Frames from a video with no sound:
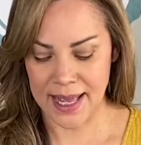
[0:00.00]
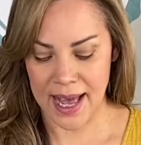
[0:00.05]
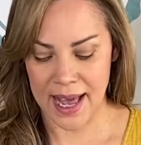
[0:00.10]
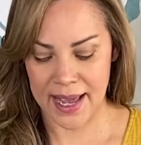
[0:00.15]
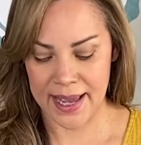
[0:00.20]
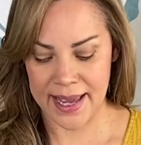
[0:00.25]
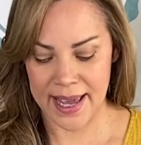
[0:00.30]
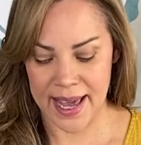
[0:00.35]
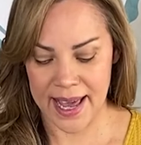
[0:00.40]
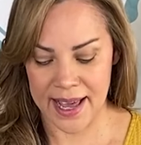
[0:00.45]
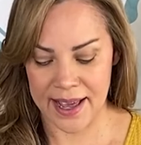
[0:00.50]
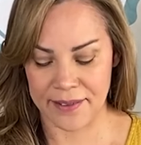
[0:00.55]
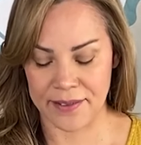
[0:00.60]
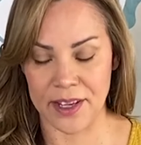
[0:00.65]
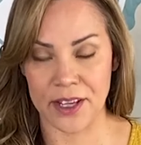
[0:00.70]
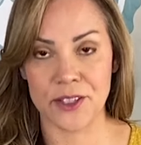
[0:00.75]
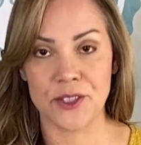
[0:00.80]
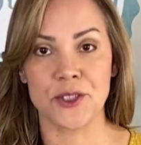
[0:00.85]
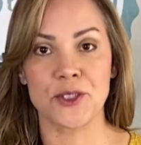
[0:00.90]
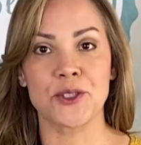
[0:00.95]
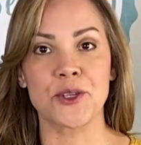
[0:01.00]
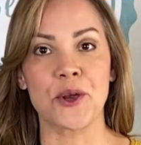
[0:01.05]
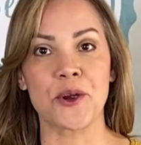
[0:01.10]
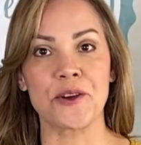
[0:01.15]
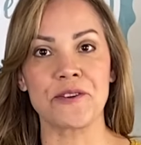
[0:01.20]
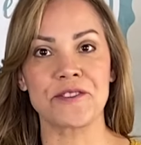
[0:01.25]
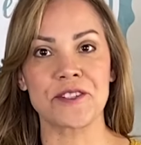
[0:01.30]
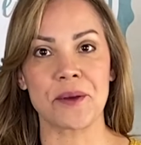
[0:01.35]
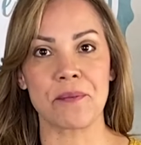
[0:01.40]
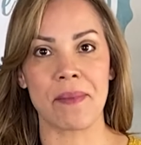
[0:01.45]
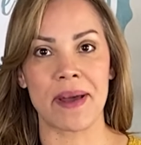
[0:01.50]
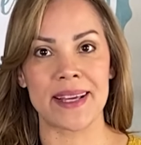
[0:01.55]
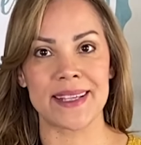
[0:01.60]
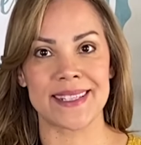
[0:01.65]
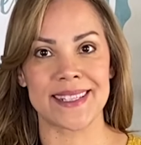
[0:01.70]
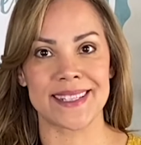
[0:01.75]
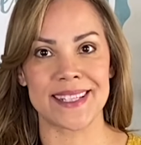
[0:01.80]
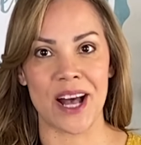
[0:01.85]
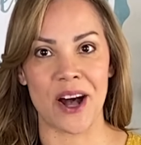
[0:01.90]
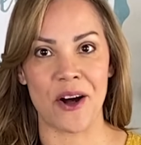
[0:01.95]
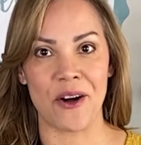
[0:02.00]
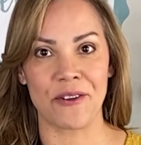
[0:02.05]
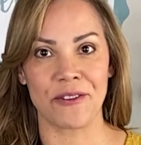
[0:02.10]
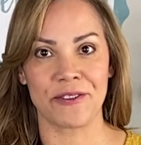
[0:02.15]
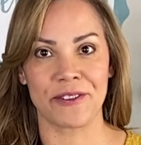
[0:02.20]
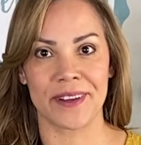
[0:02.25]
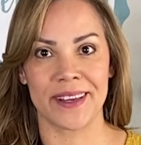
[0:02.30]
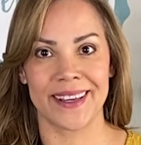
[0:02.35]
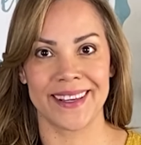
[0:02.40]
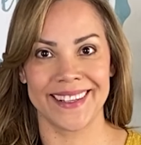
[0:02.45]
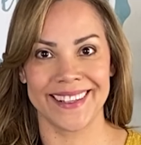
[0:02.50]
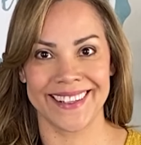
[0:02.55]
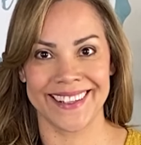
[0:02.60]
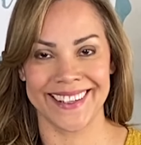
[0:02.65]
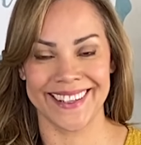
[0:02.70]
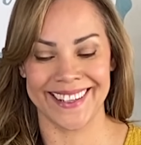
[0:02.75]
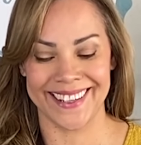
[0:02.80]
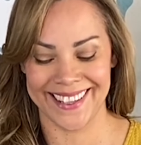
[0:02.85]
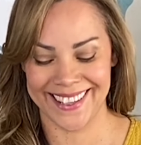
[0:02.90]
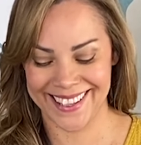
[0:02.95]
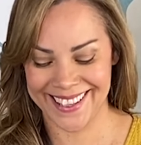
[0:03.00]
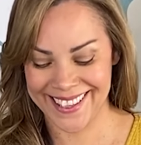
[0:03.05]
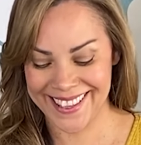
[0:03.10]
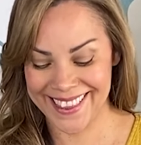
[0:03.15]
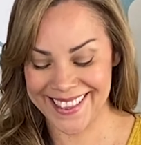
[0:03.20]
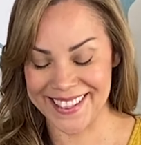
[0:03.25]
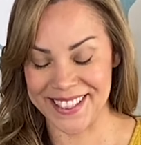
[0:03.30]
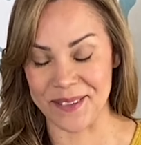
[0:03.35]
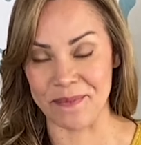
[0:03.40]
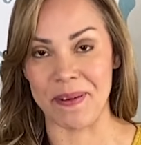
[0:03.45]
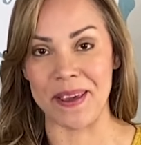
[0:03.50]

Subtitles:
I have served myself this